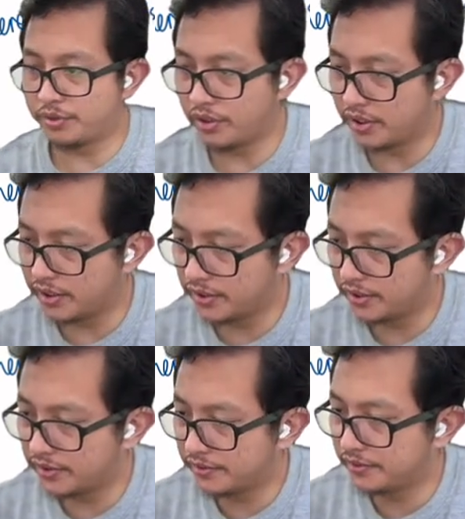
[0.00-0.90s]
ellipsoid.
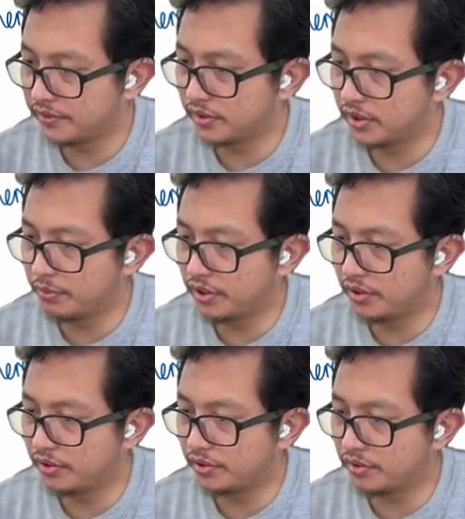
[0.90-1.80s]
Let me
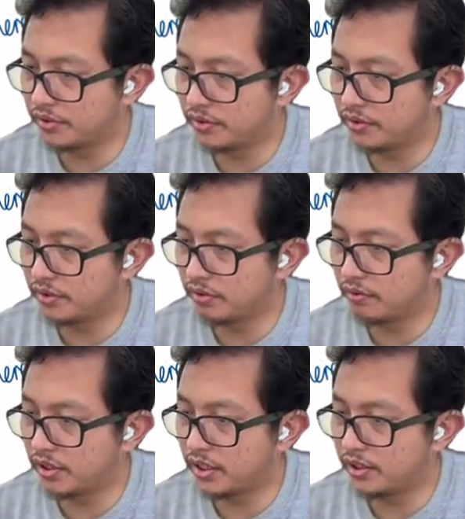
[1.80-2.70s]

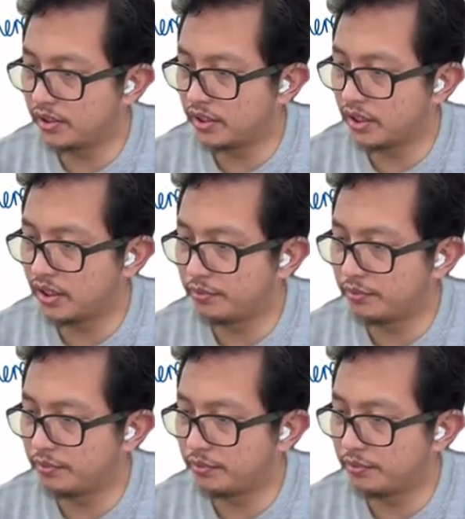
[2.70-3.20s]
write.